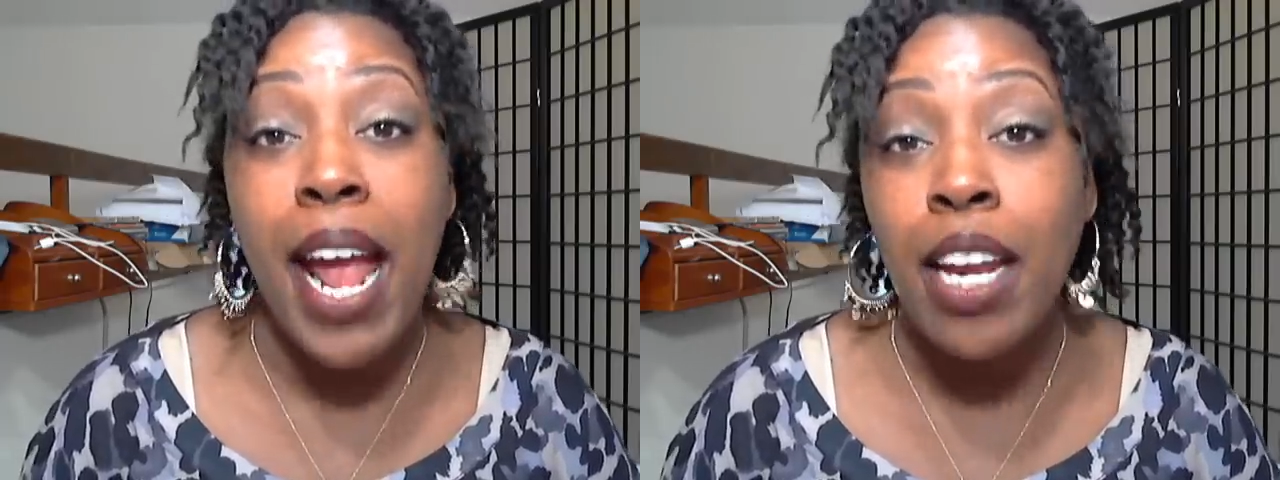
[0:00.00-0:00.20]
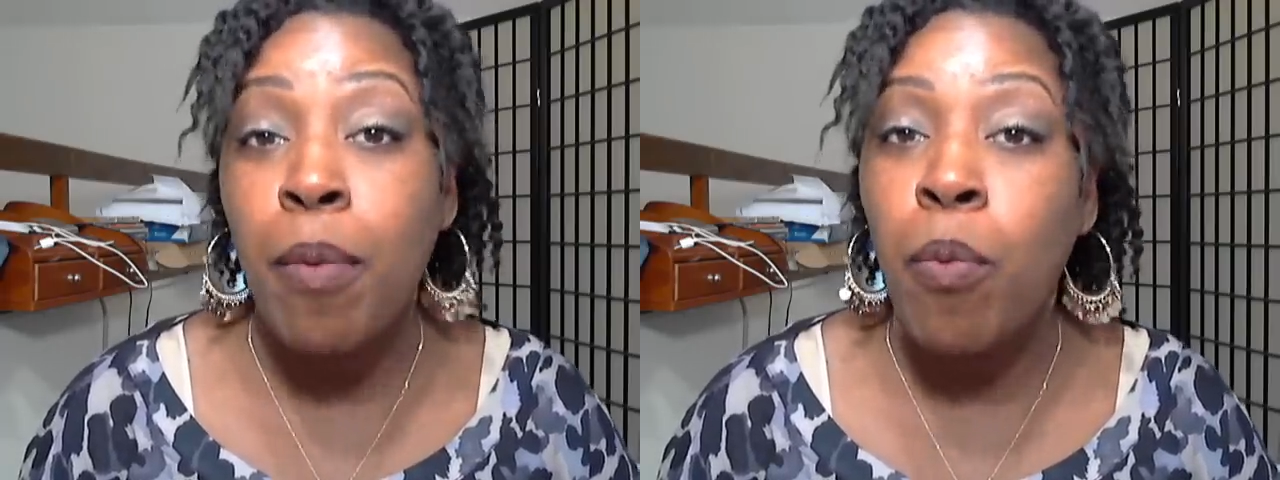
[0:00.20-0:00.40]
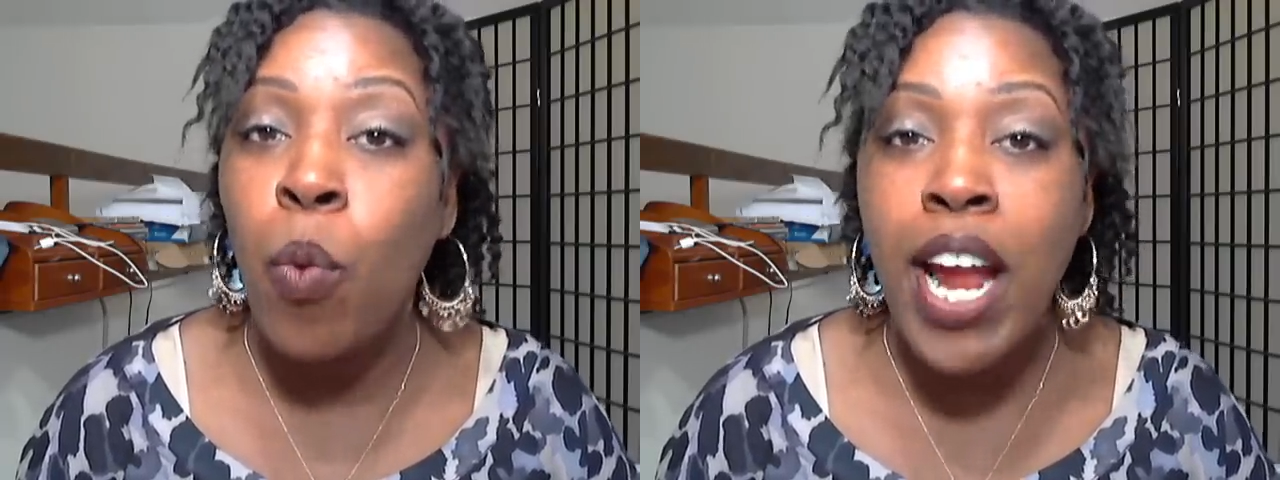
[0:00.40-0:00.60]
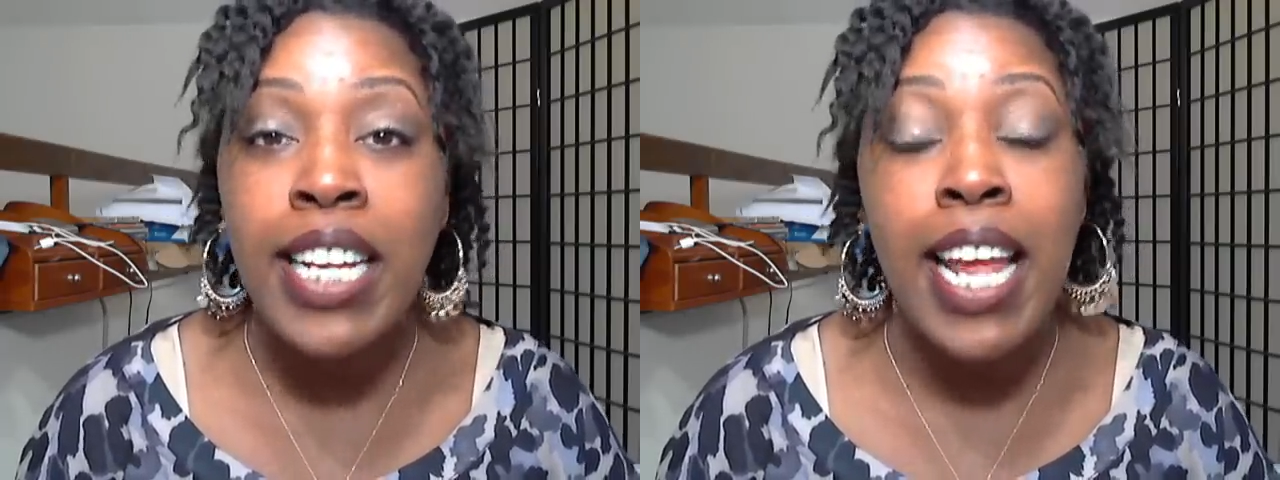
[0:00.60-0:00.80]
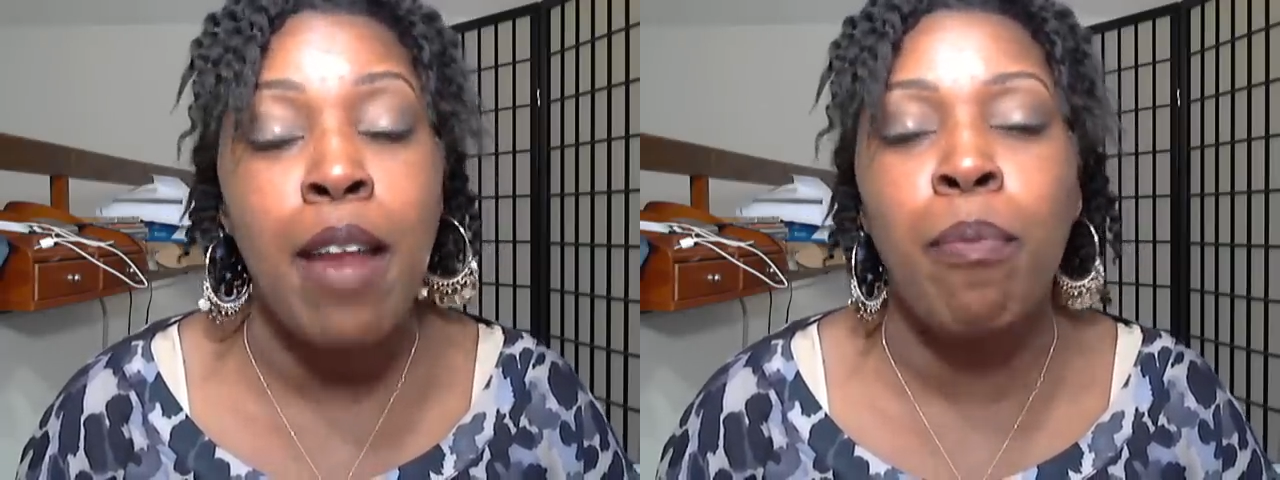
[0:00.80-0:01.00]

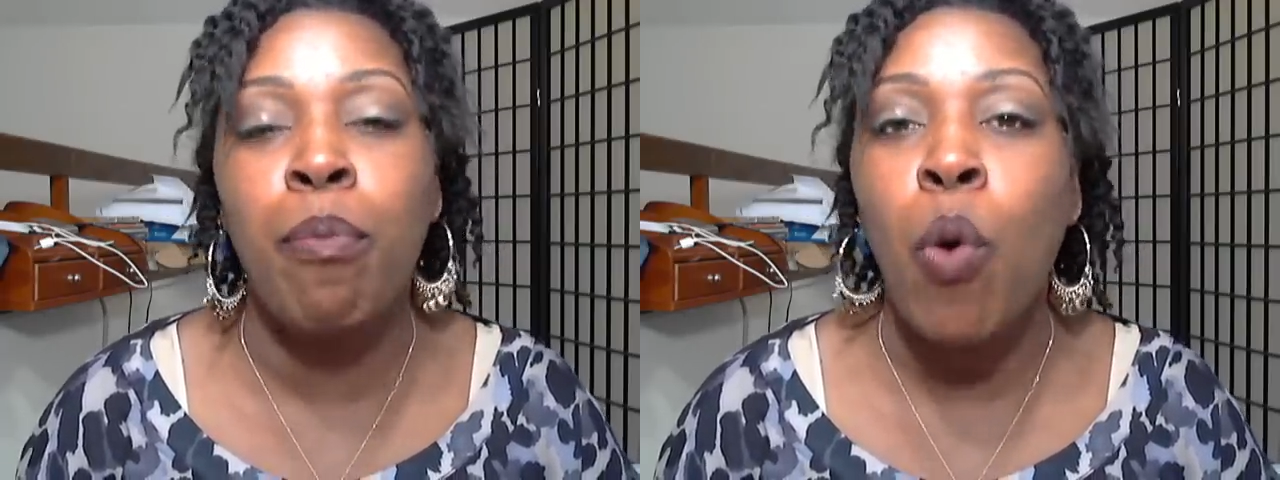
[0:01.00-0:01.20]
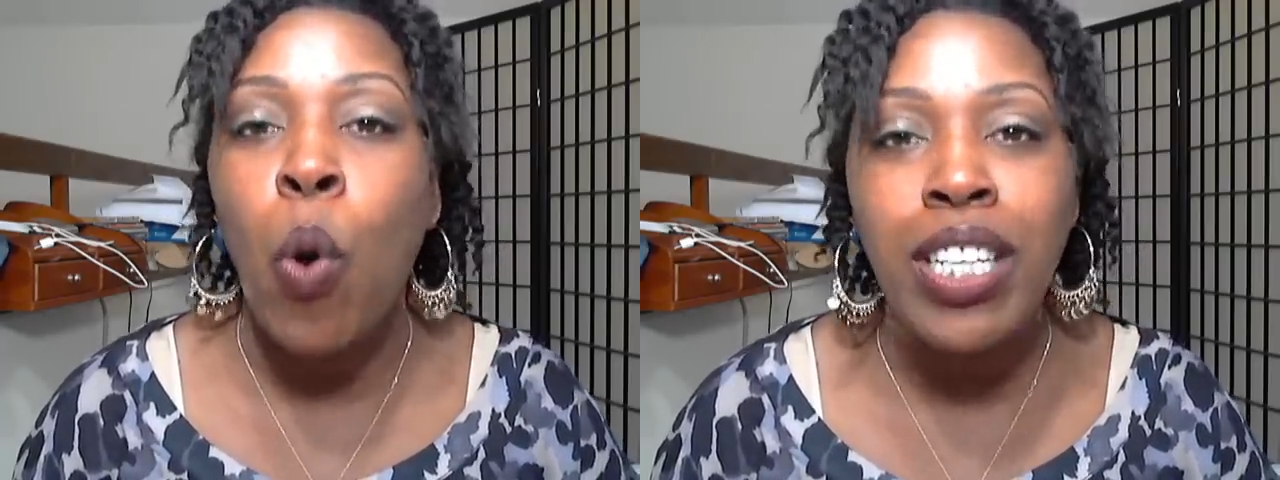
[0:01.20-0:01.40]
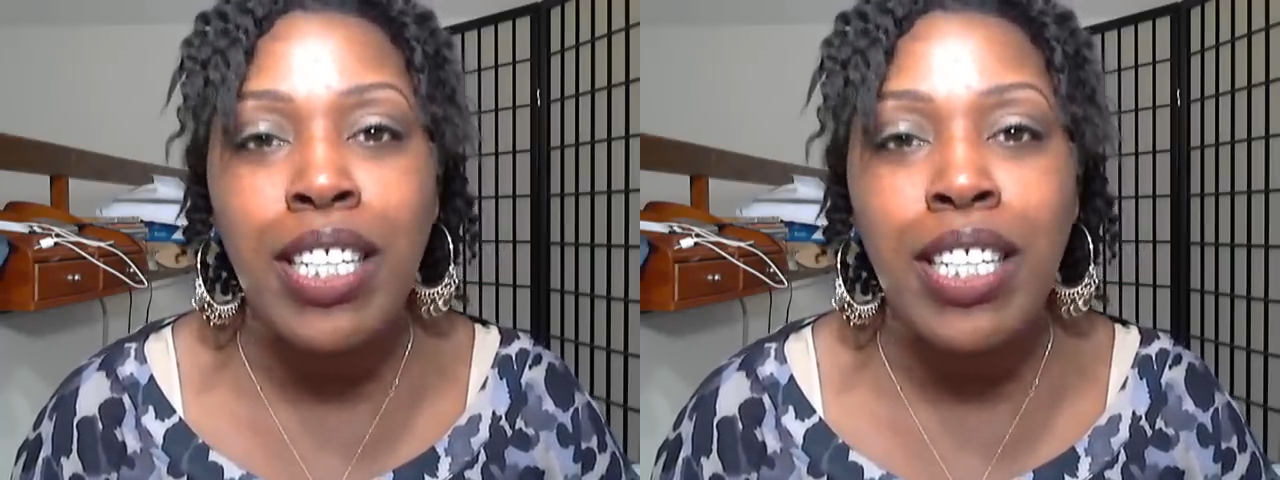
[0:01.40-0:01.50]
bantamweight, and boy,